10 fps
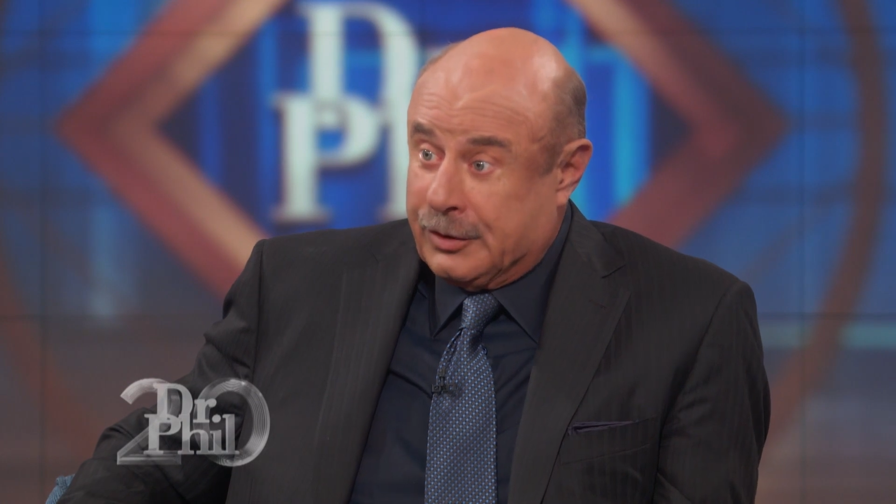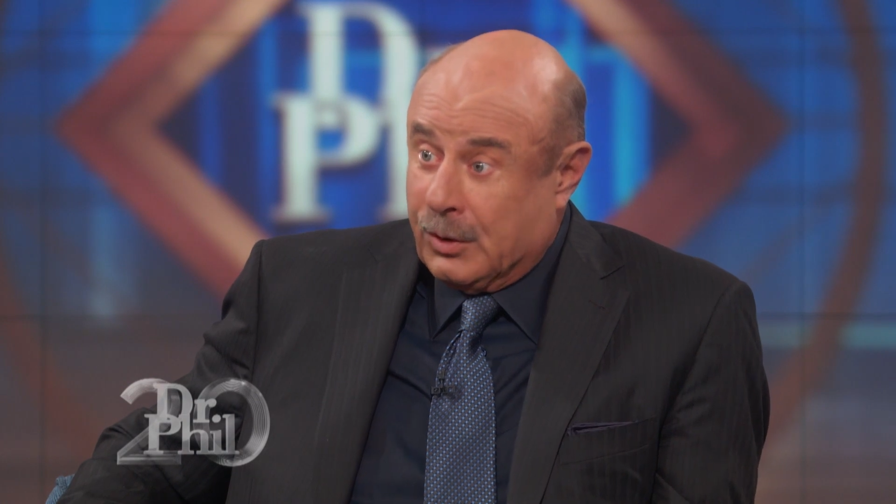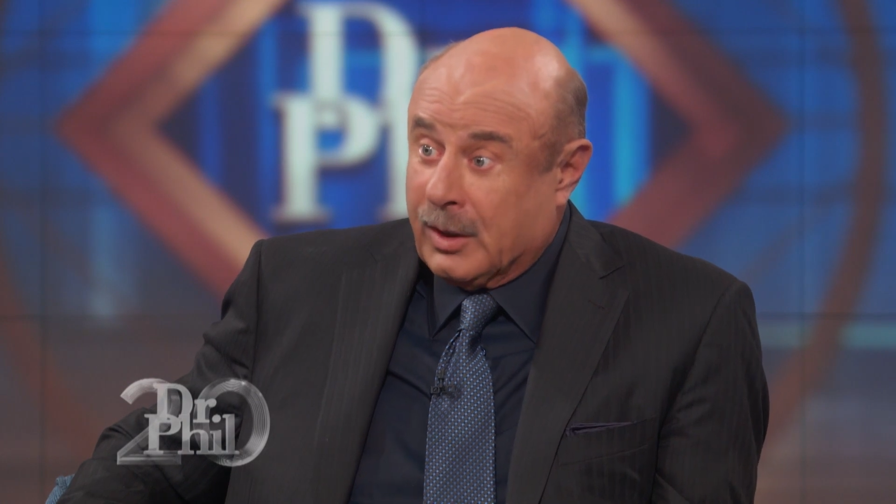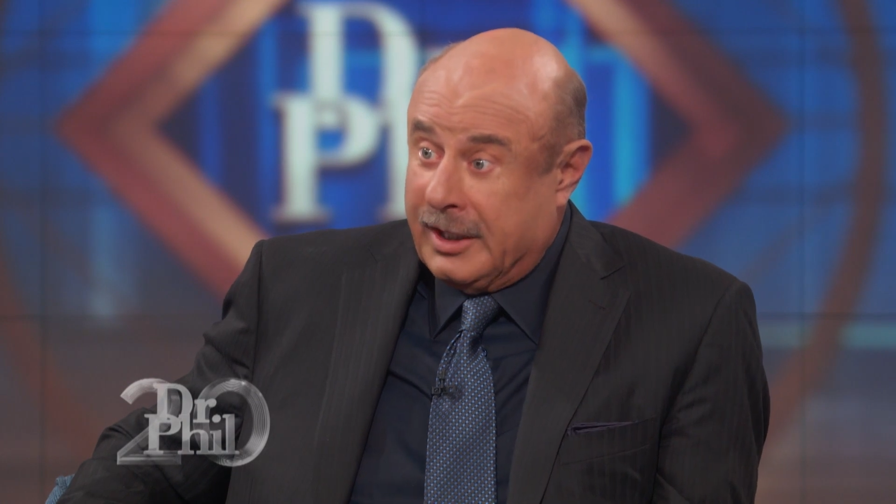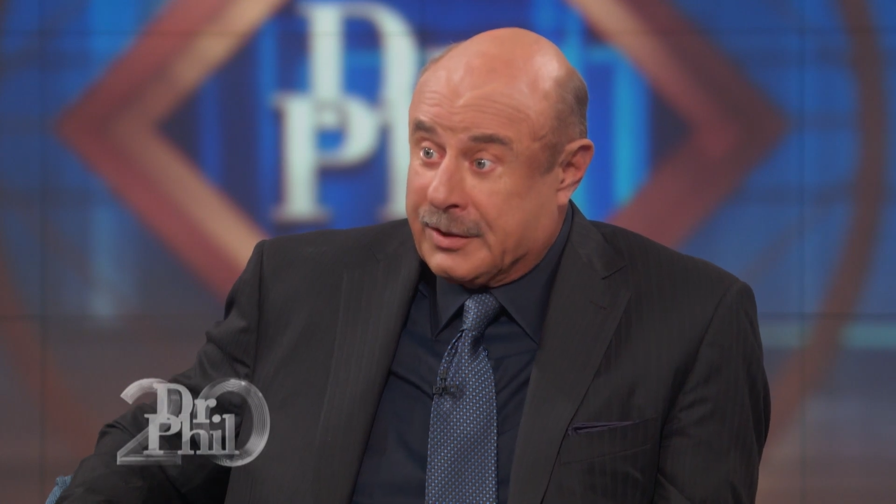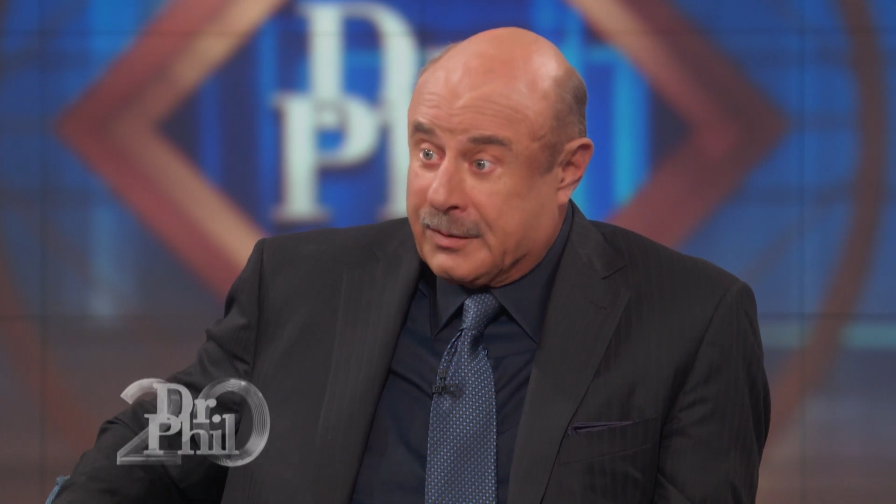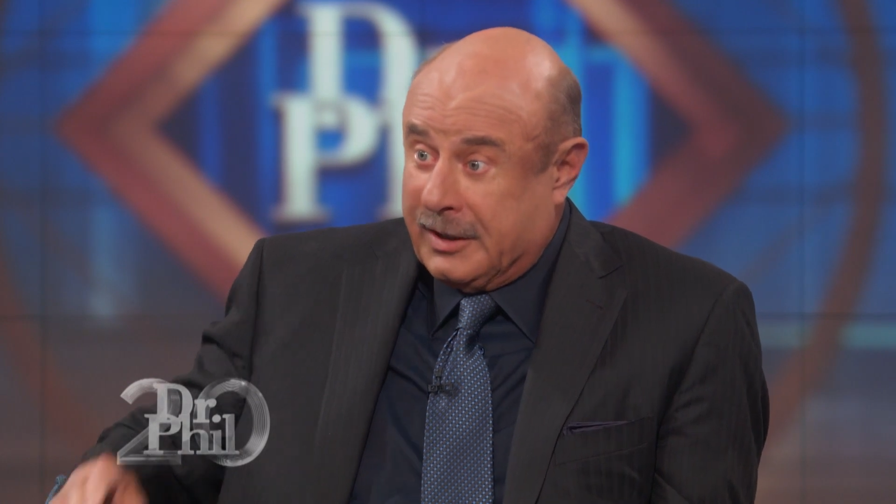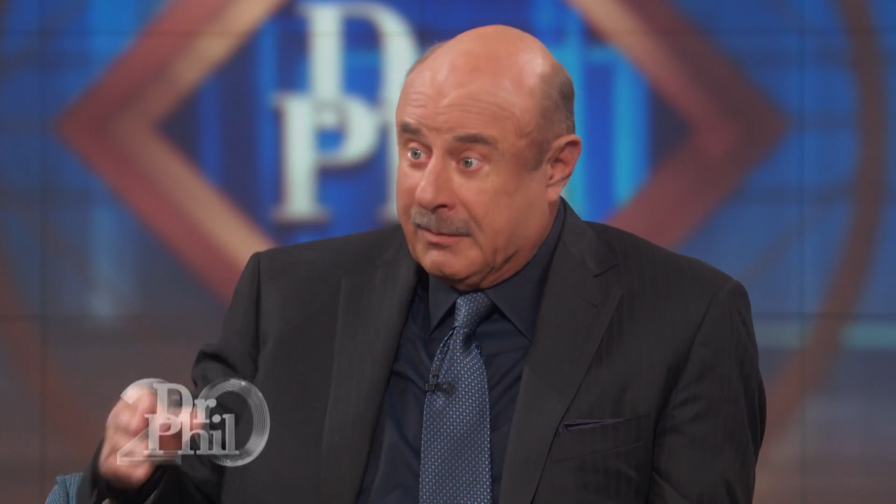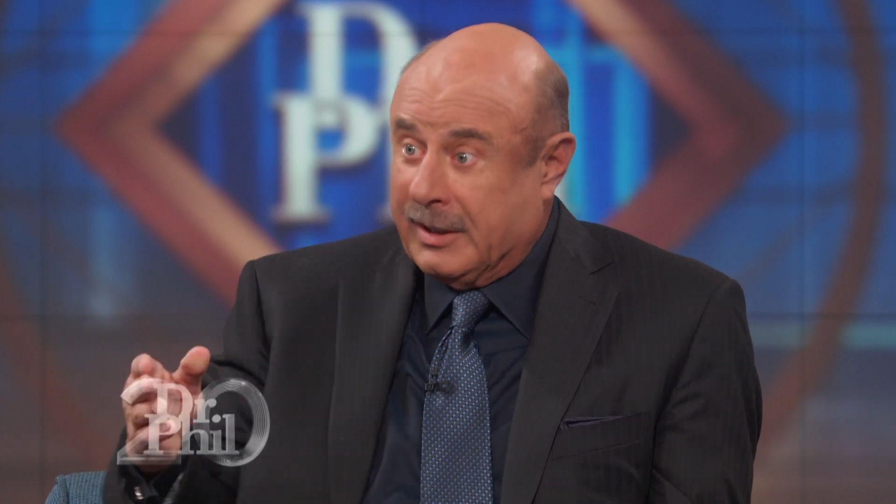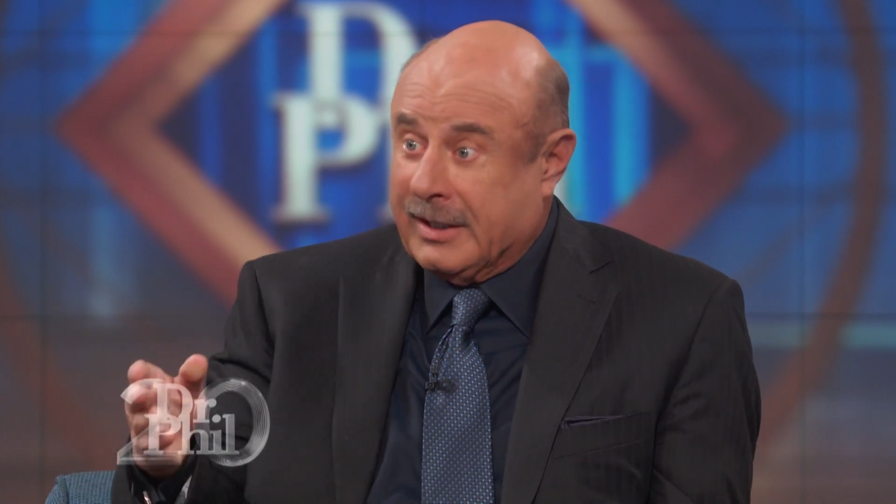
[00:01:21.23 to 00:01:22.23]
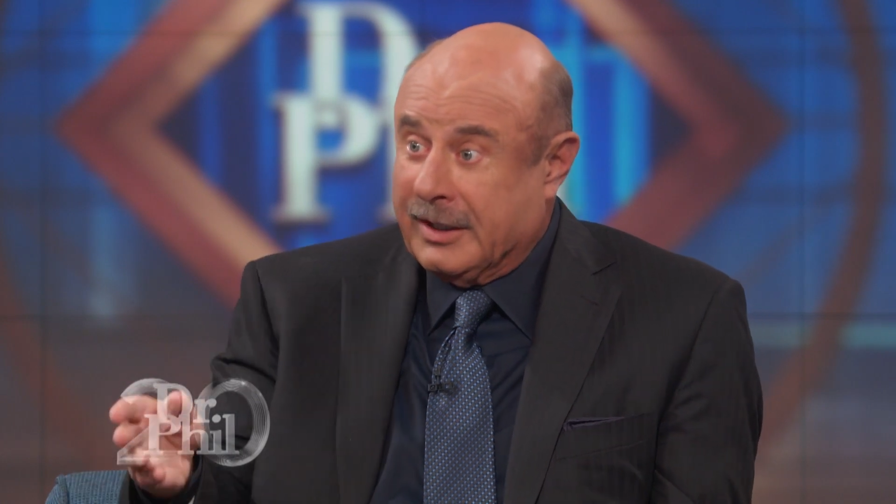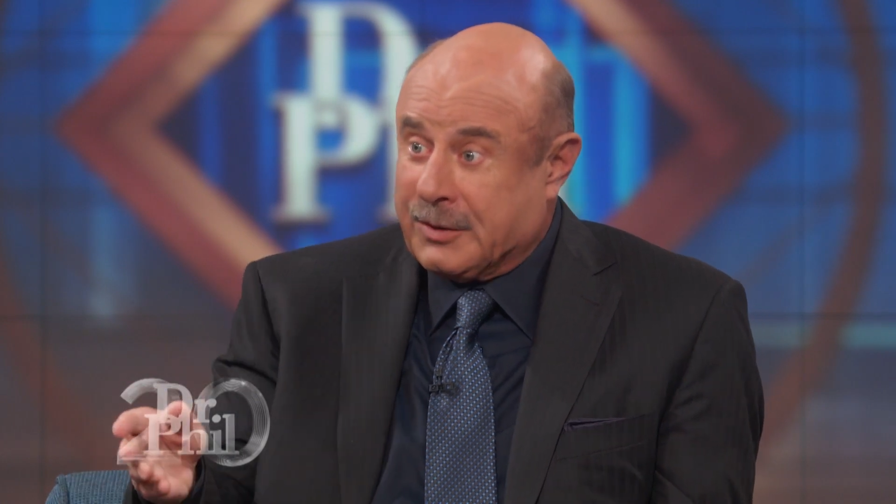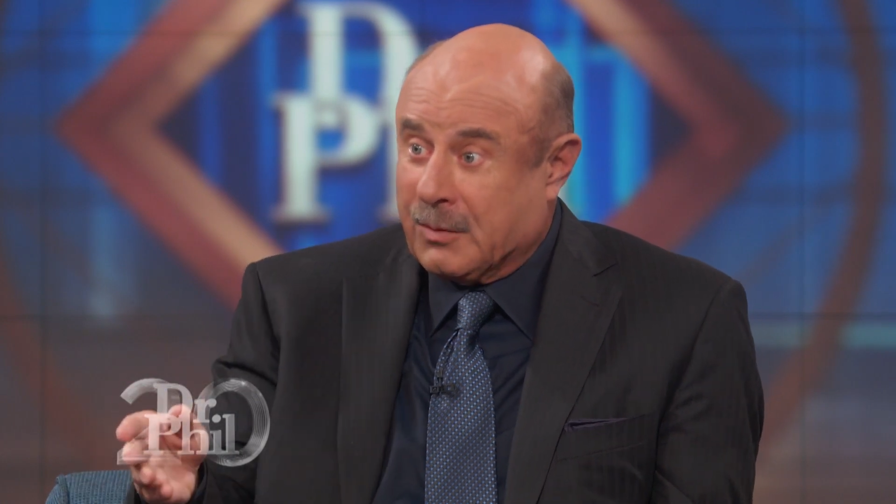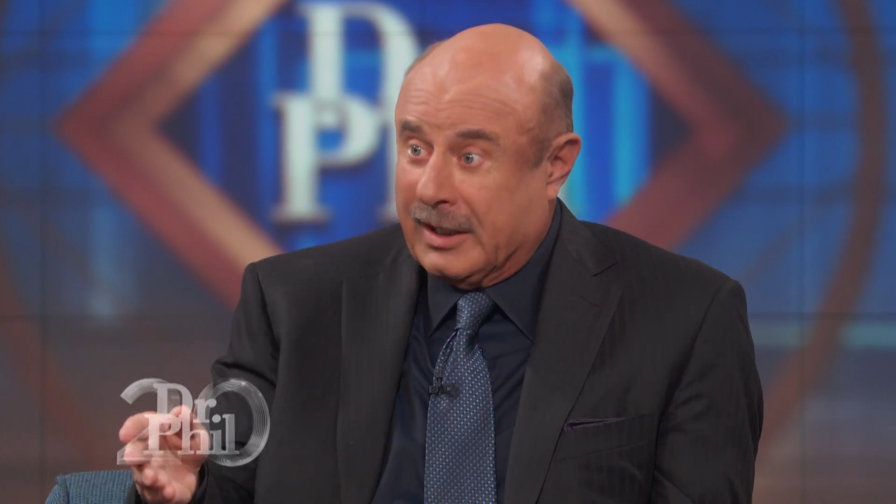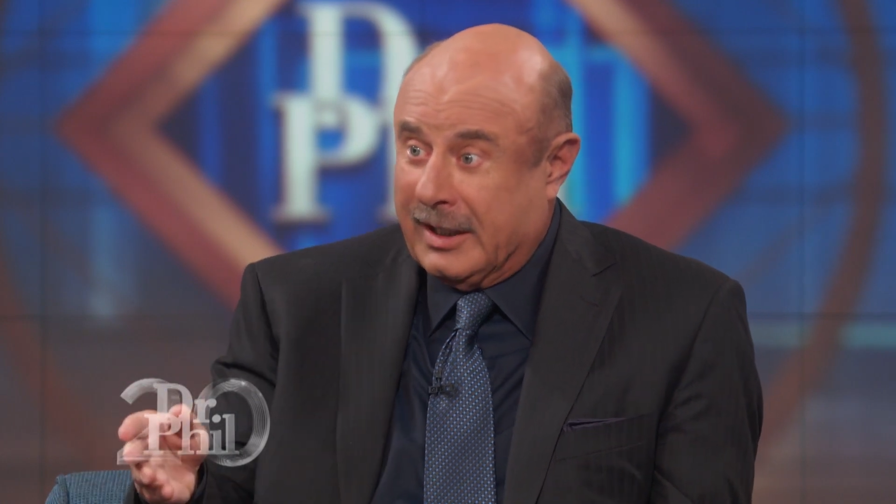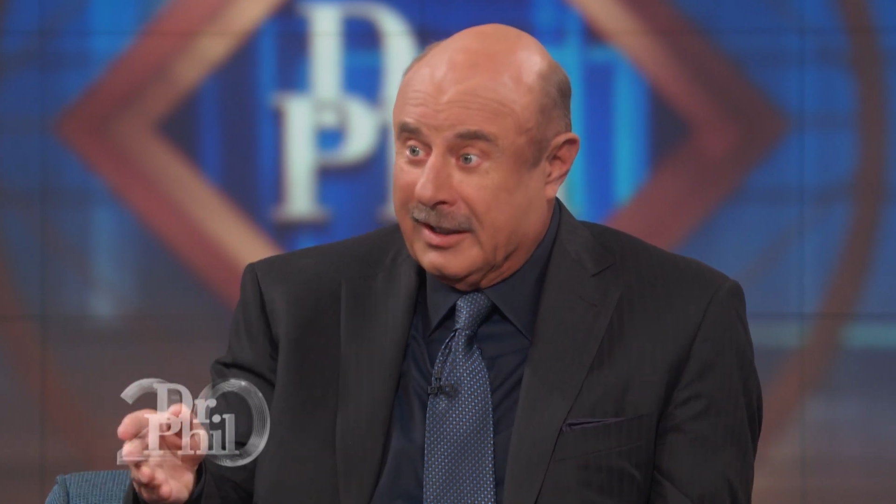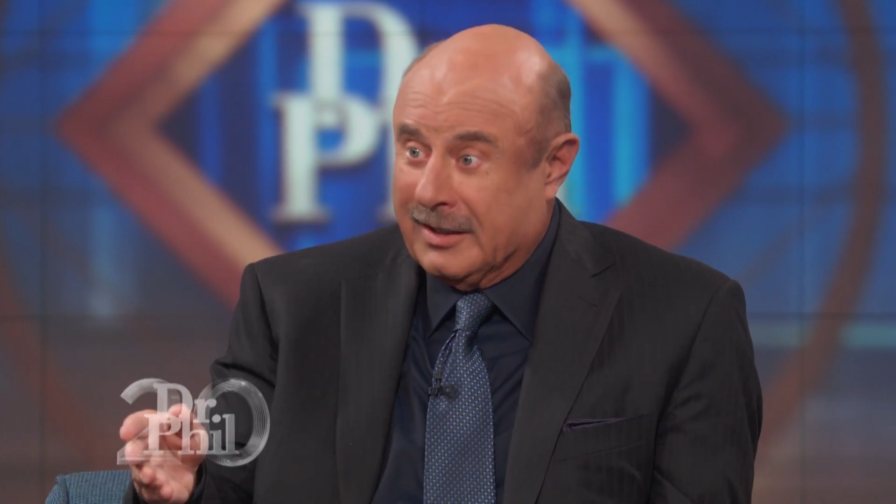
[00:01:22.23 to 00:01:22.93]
short history of being this way.